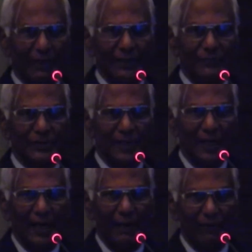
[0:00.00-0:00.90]
wives
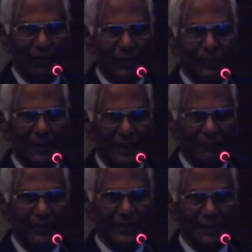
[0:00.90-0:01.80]
have got to be
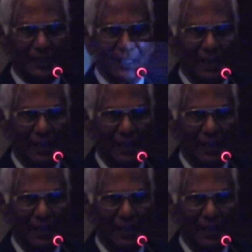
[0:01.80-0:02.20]
convinced.